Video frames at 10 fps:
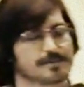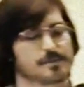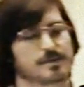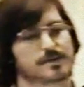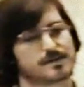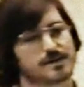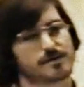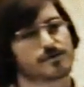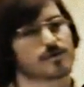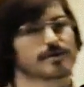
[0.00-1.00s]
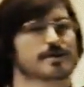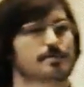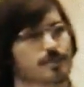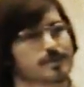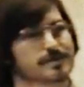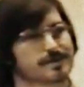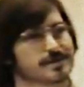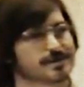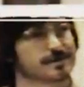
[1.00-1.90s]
because they're growing up with this thing.